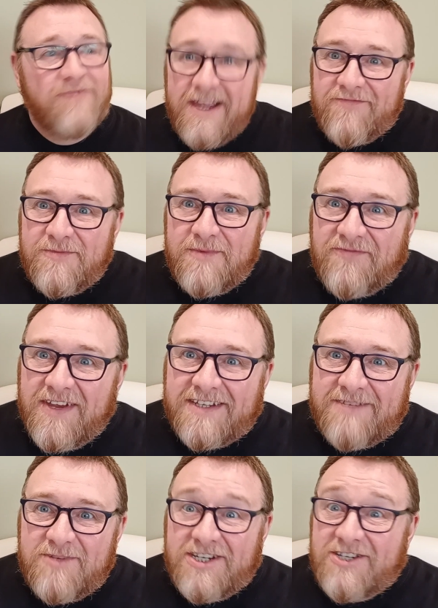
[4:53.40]
waiting for me to
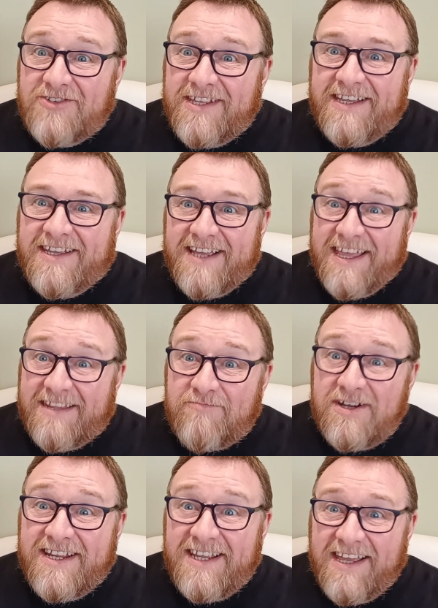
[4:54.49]
fix the machine so they can get the
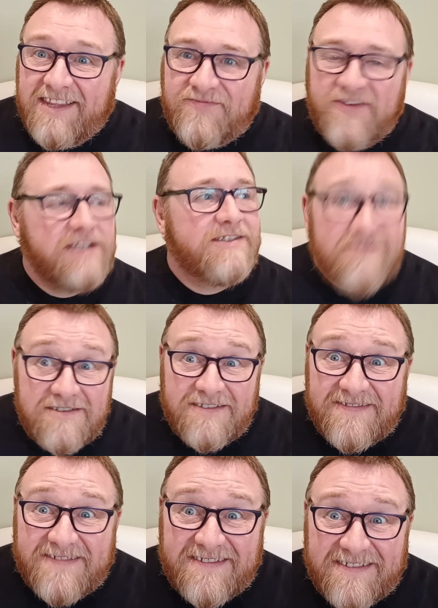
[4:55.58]
money and get the fix. You know
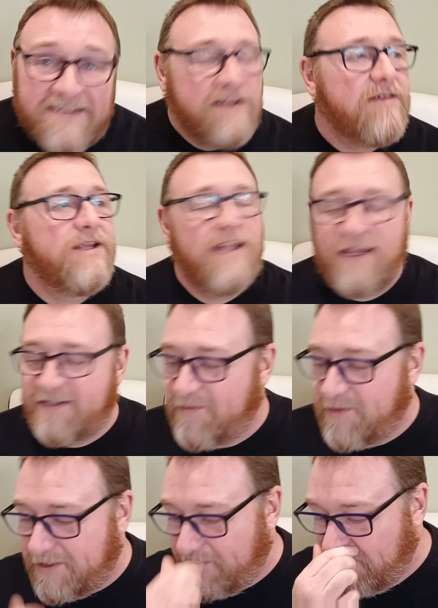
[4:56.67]
what I mean? That
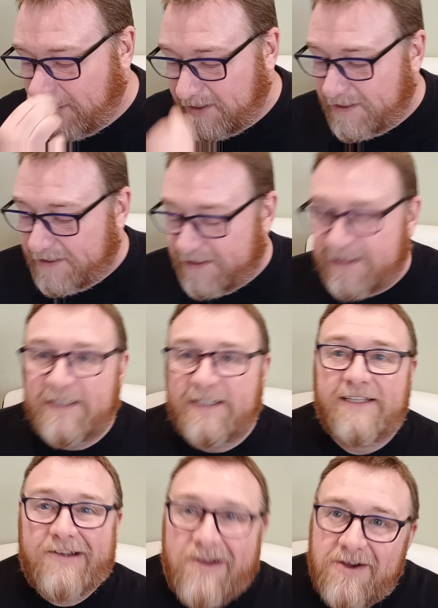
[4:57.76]
type of stuff.
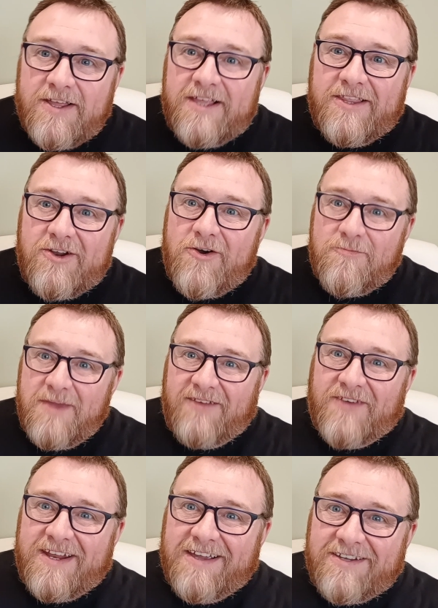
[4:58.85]
They're all
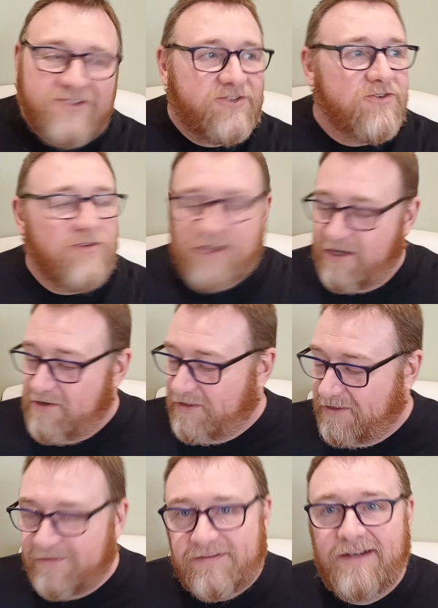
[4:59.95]
mid-vinegar stroke,
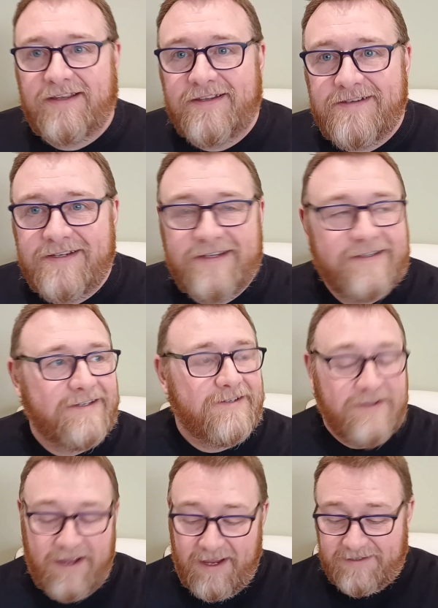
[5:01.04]
Fucking Jesus.
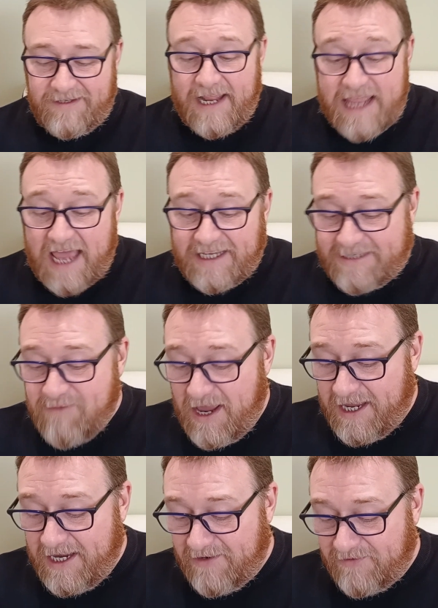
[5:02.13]
And that's
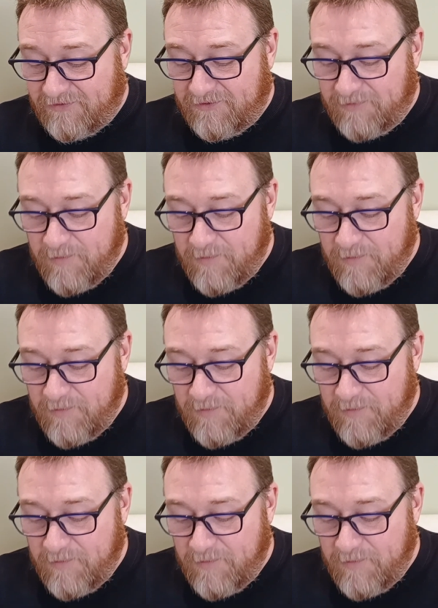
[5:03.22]
my kind of